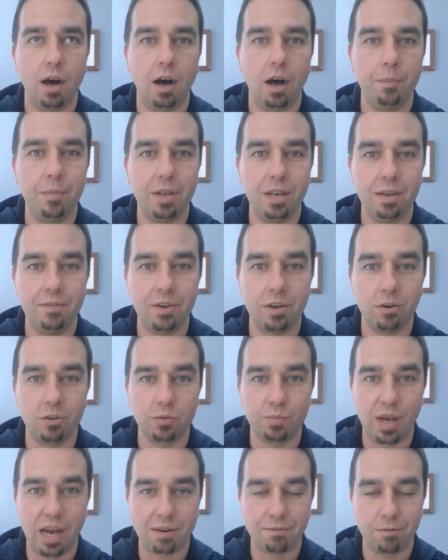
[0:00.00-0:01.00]
It even
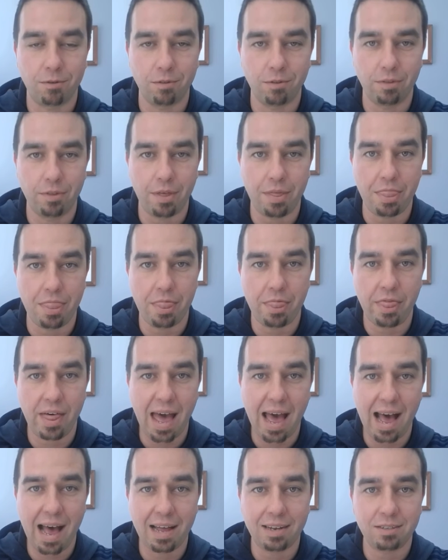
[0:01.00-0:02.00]
goes back further than
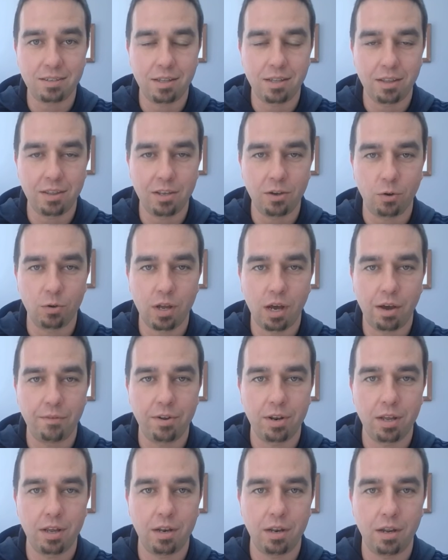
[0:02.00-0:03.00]
that, than the Old
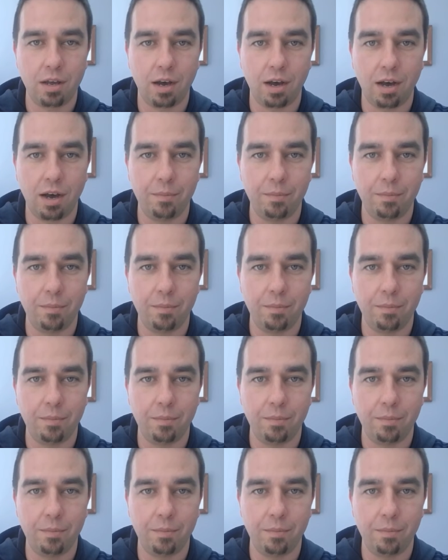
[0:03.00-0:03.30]
Covenant,